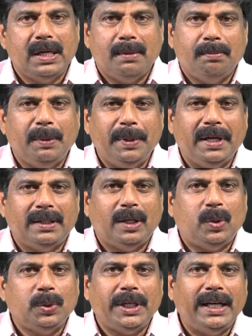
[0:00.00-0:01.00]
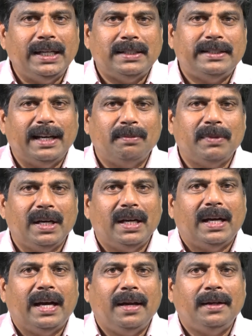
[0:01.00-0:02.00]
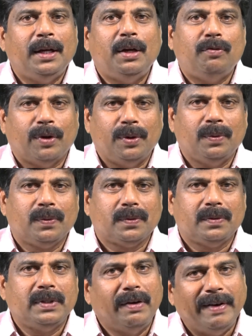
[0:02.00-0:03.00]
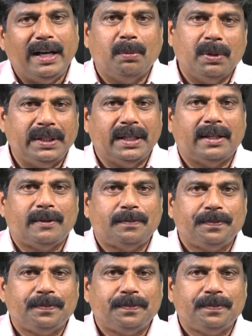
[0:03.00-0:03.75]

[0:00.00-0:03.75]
Maybe another 2-3 days time, I'll get it for you. Available they are.